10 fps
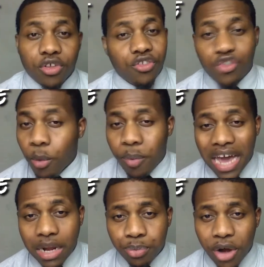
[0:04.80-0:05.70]
Joe
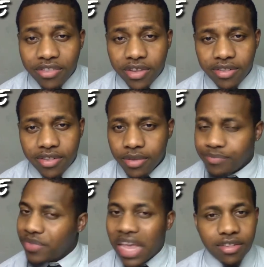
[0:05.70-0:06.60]
Biden
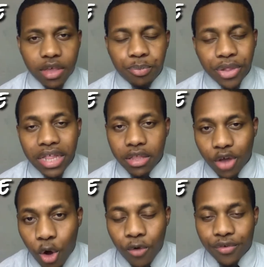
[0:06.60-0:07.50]
presidency is
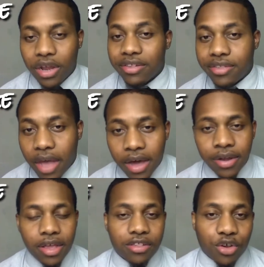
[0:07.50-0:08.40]
completely over. It's
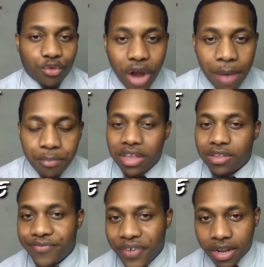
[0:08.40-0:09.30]
done. It's a wrap.
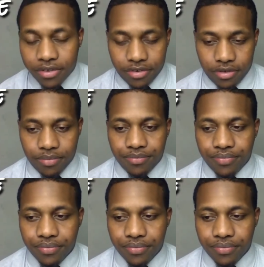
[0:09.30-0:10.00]
It's finished.